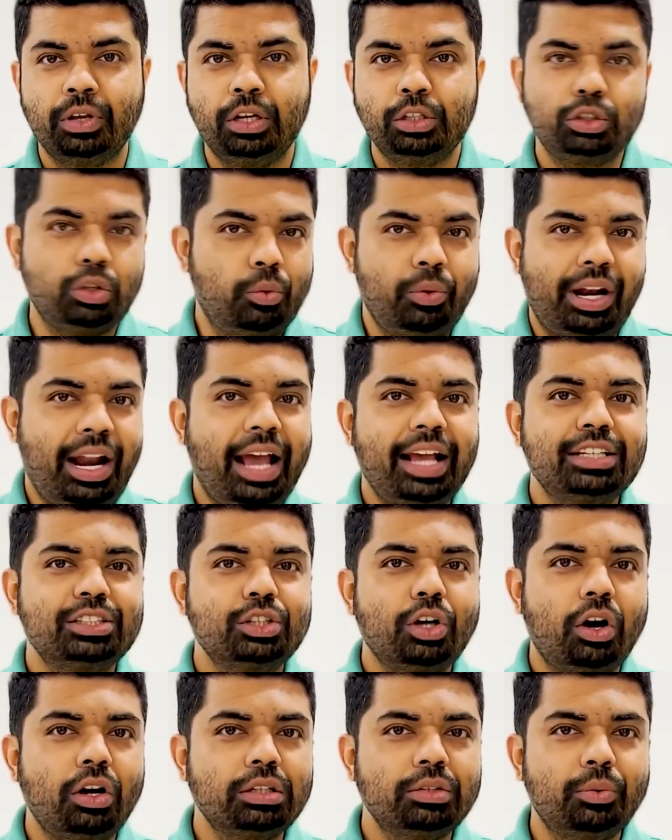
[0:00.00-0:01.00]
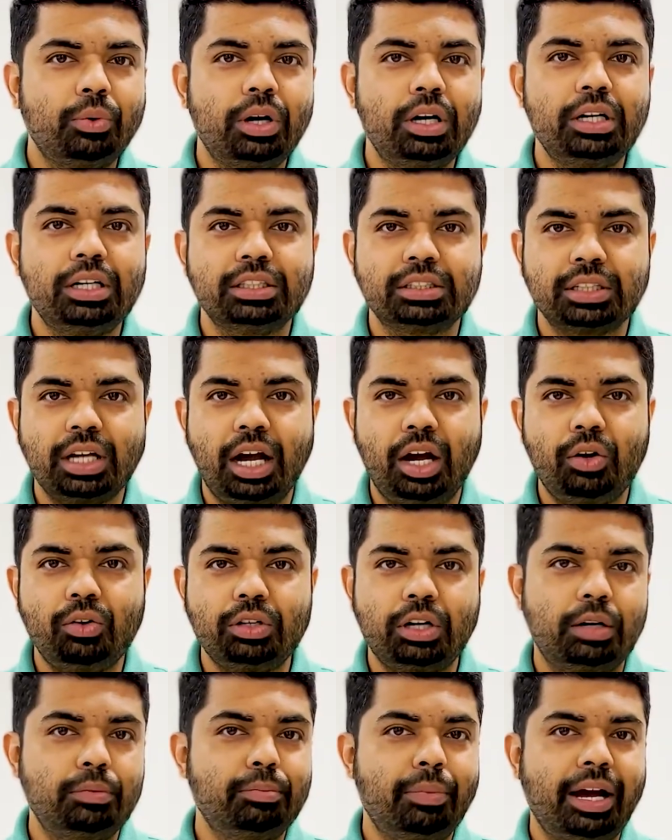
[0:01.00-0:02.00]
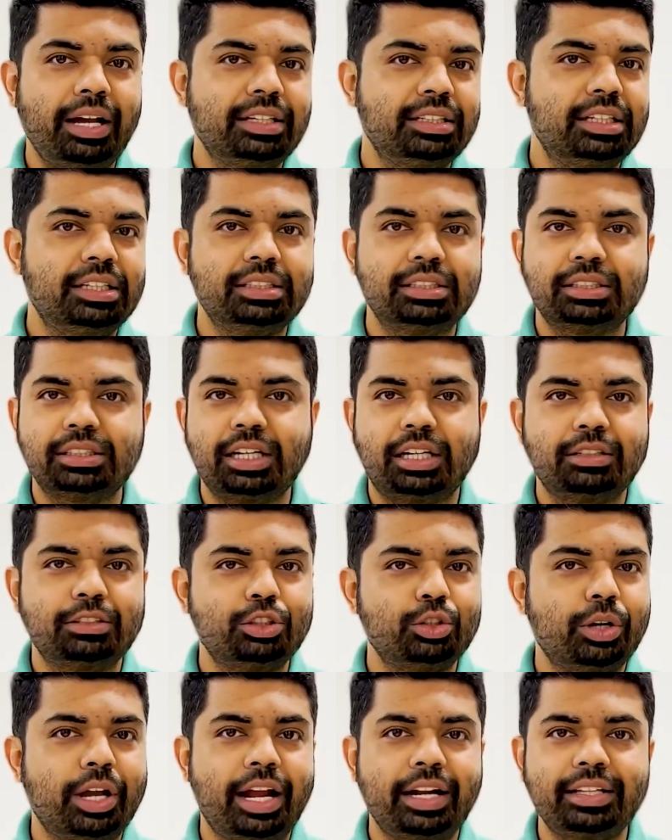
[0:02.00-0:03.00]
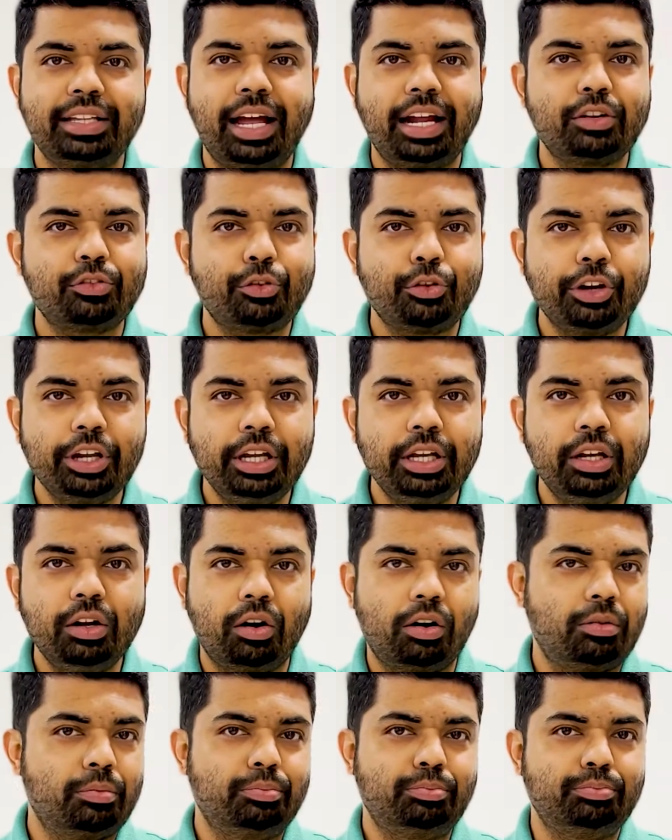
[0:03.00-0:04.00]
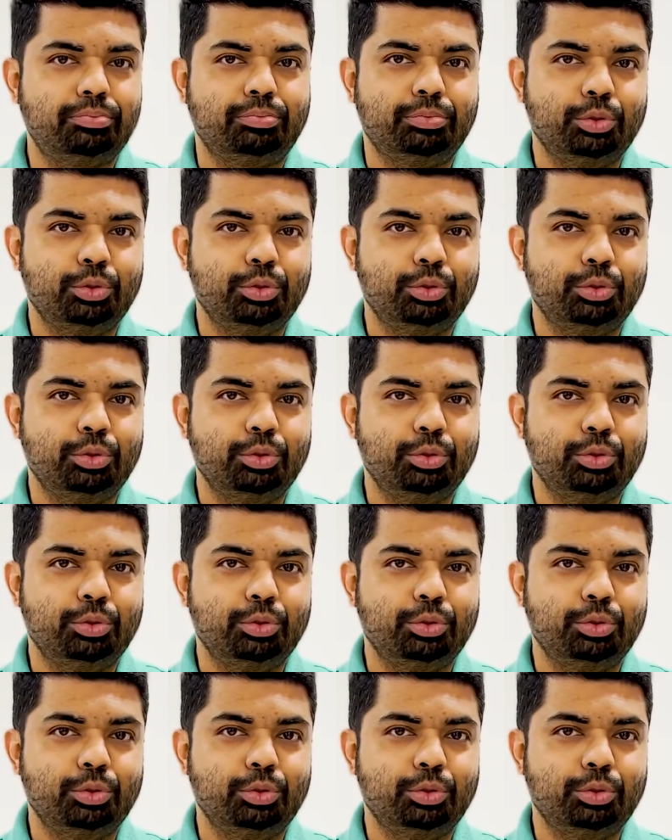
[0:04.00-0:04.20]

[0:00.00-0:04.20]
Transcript: So when I saw the word discount and buy this and you get that free or